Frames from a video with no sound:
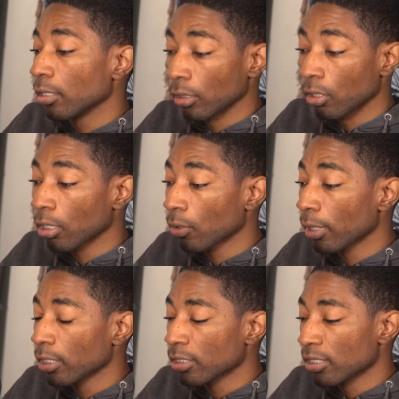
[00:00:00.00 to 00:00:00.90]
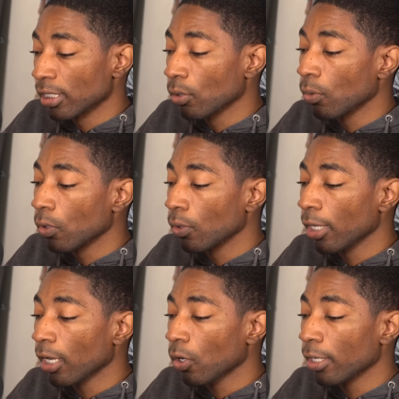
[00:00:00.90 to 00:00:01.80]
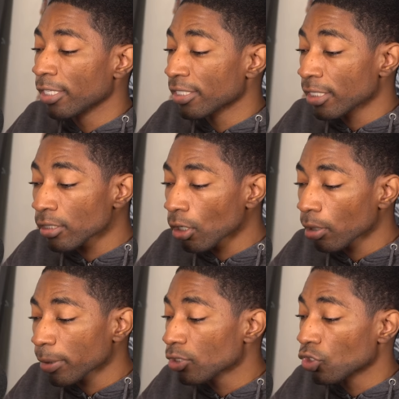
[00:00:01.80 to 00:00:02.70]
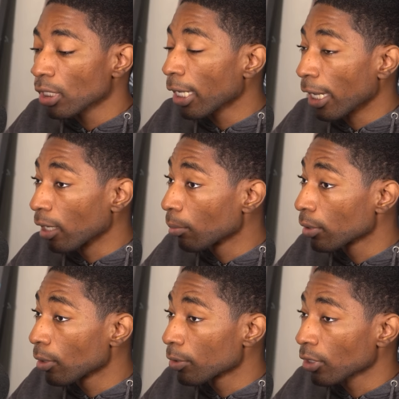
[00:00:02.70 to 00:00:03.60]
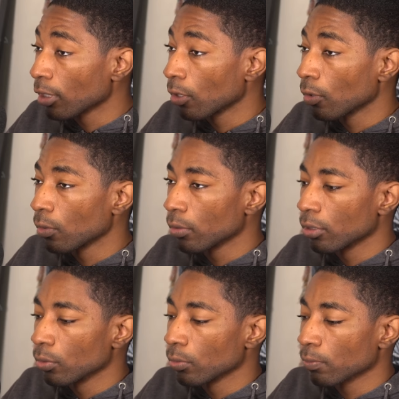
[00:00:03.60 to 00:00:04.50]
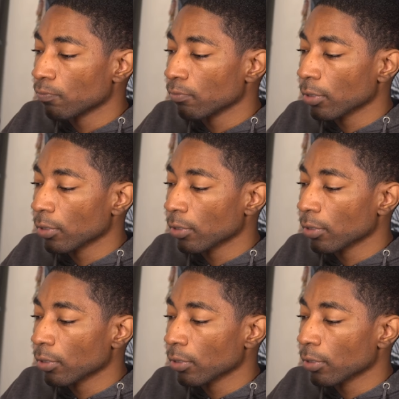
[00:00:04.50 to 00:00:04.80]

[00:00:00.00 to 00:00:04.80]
the long-awaited sequel. Now, this is an RPG game, which I know you.